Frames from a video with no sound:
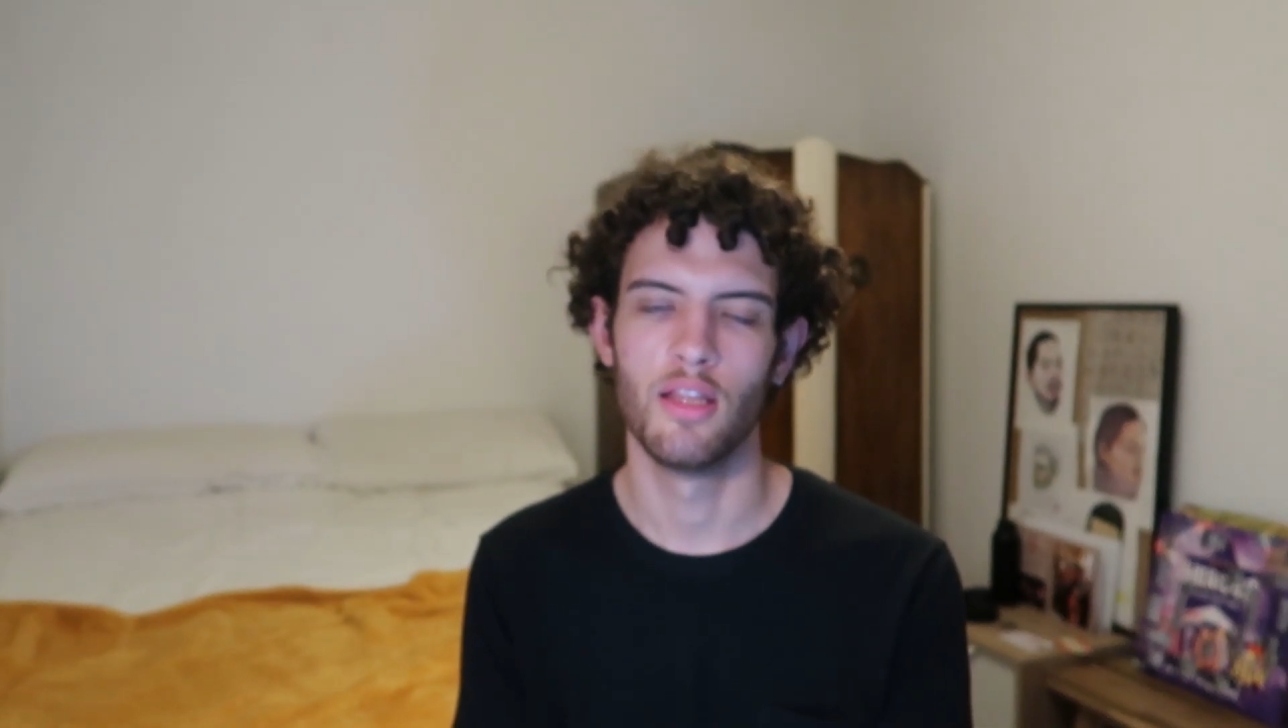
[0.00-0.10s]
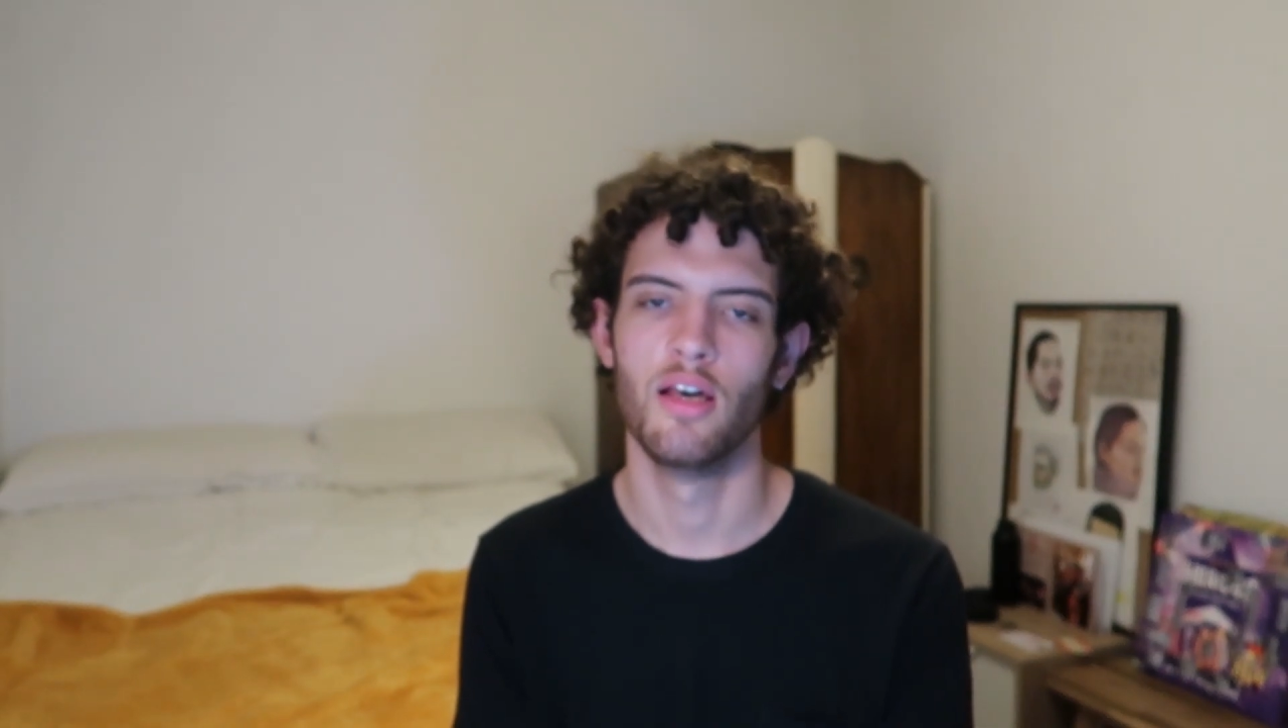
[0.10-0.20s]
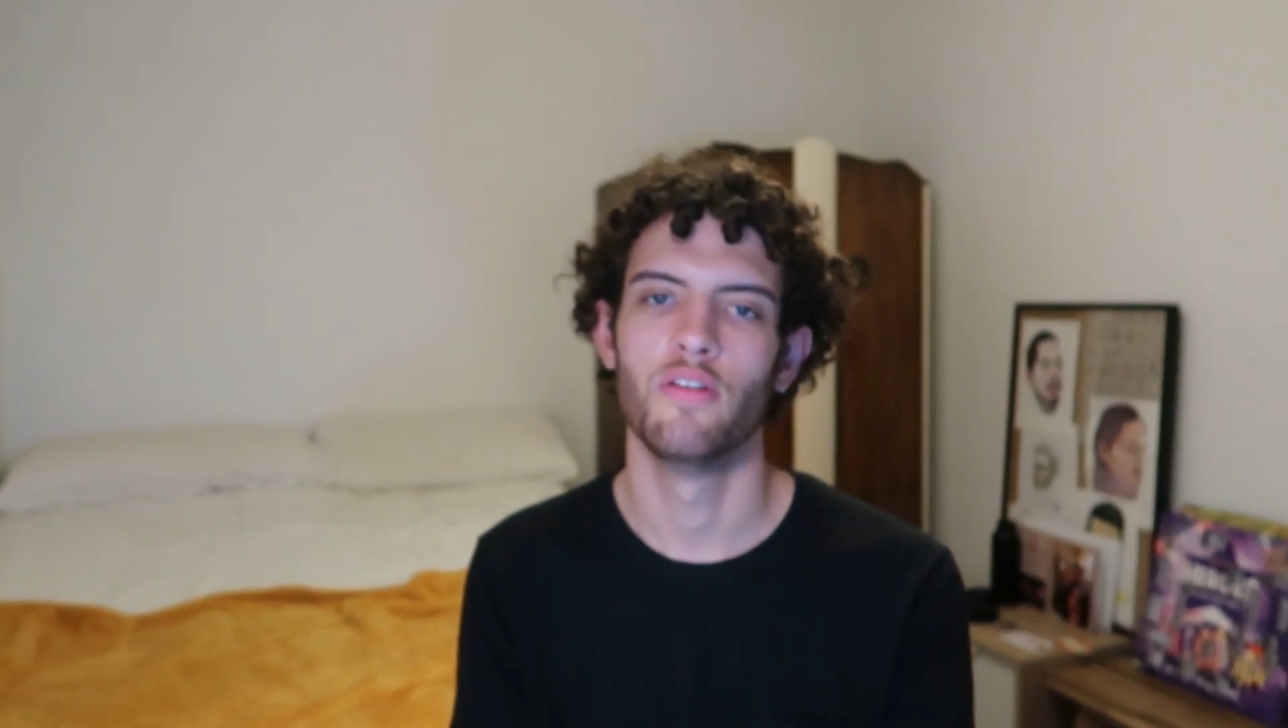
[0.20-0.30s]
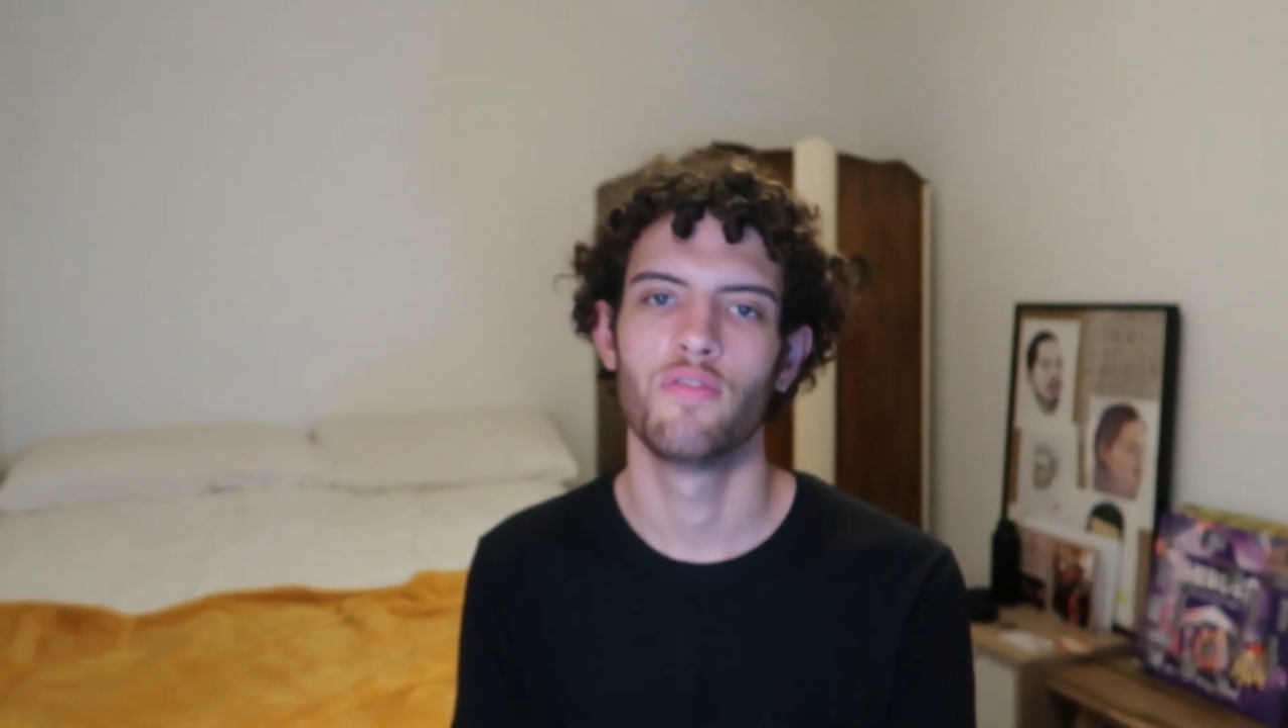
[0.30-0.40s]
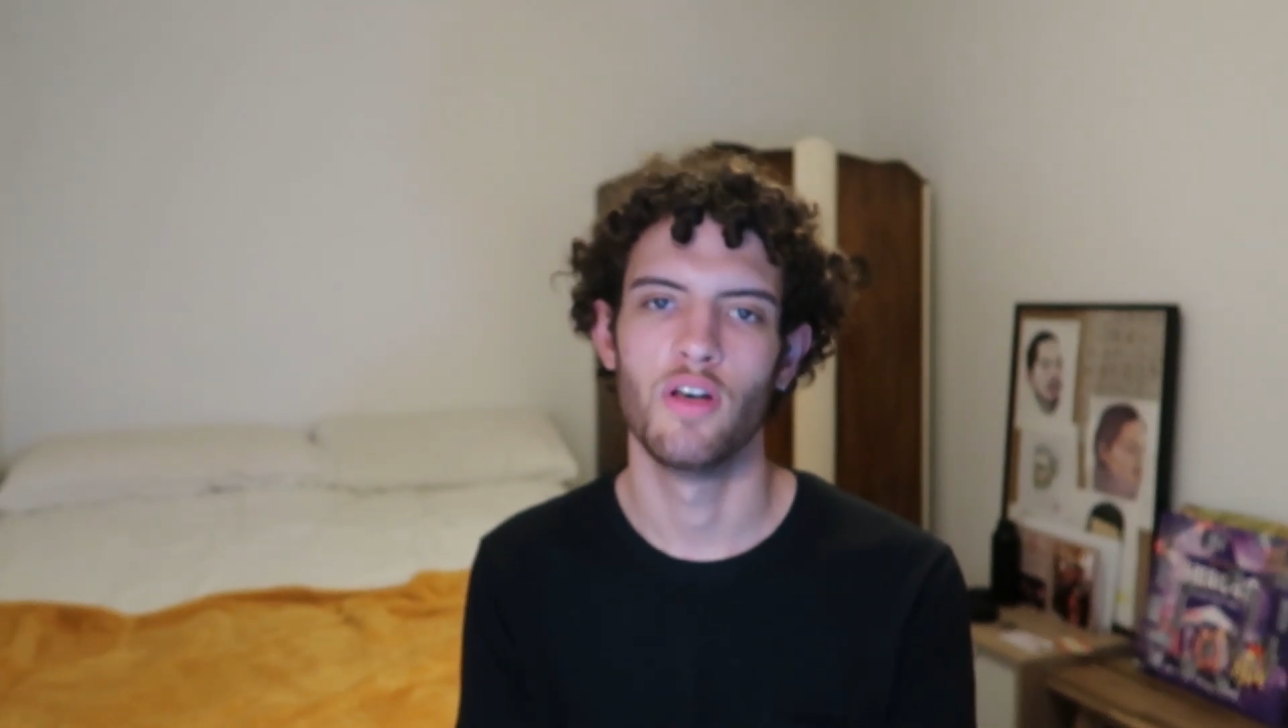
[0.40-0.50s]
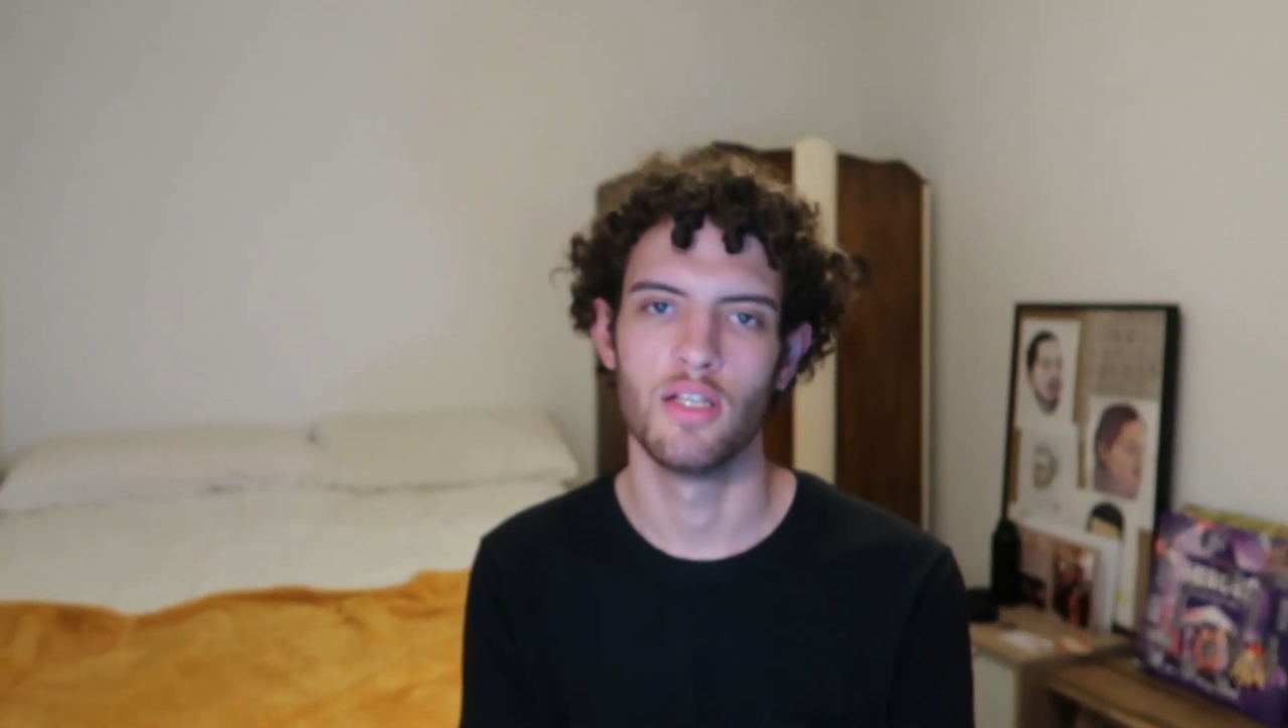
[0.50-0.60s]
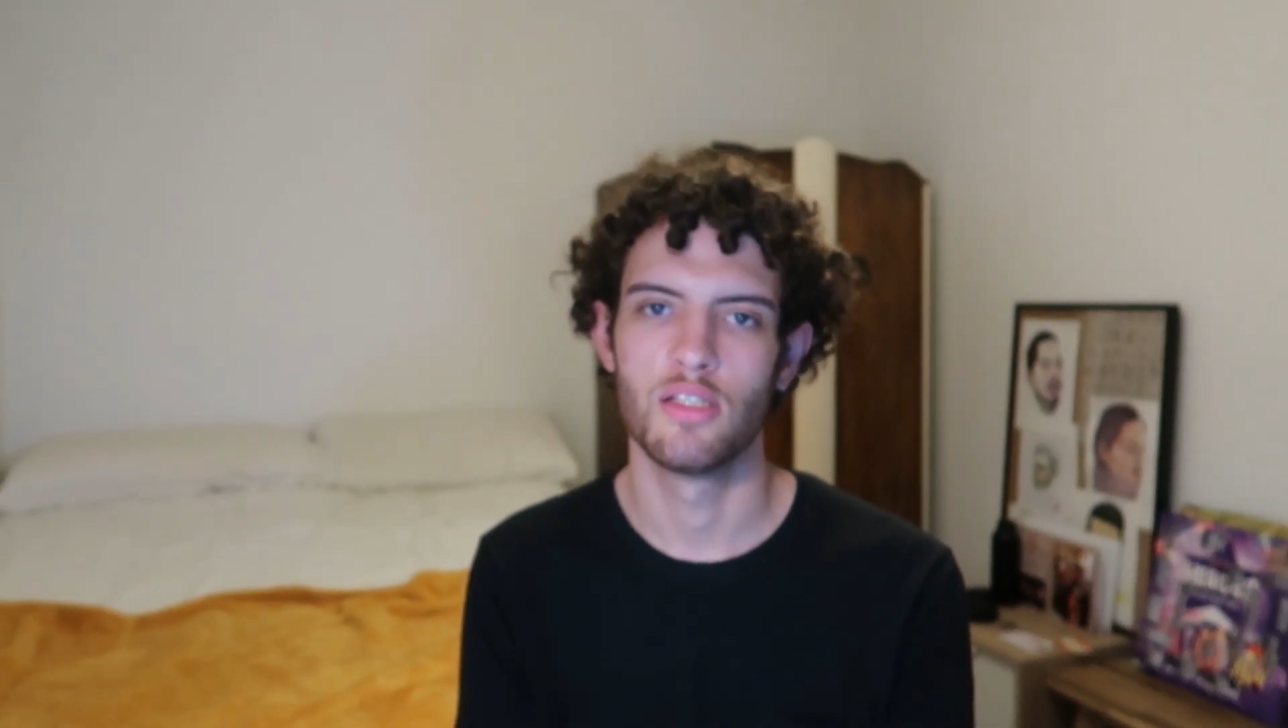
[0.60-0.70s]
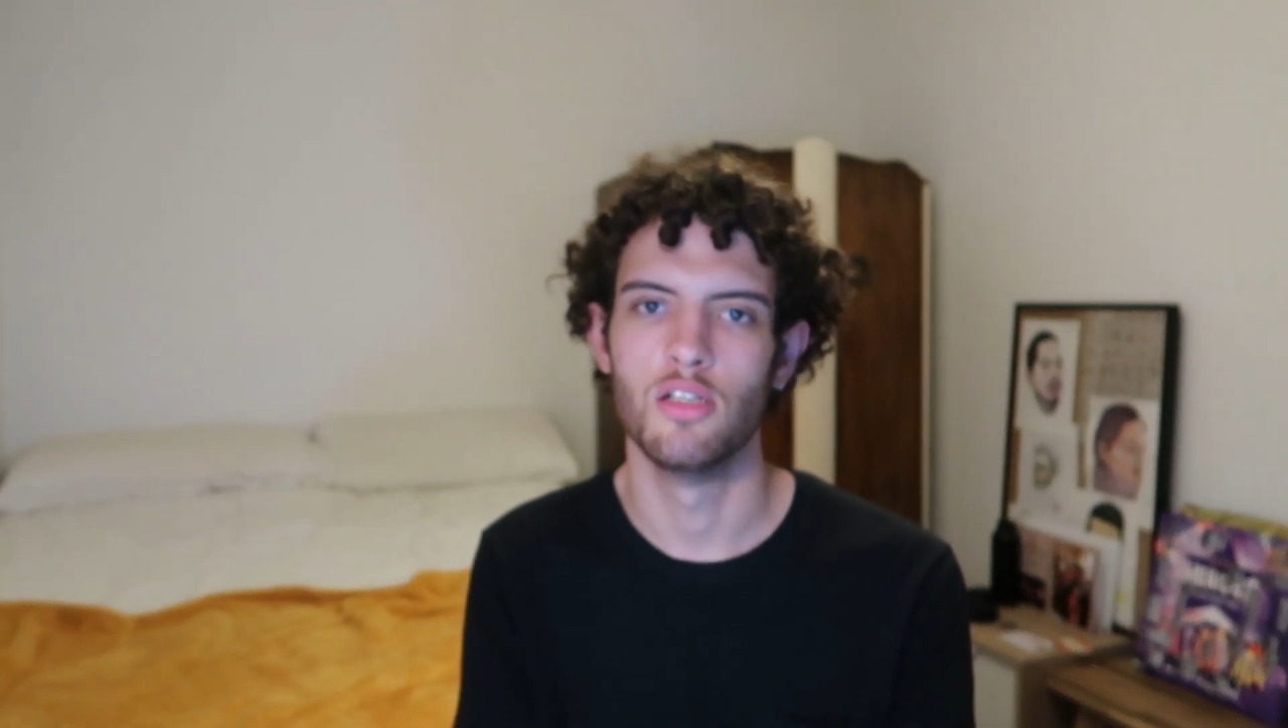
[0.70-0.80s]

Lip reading: the first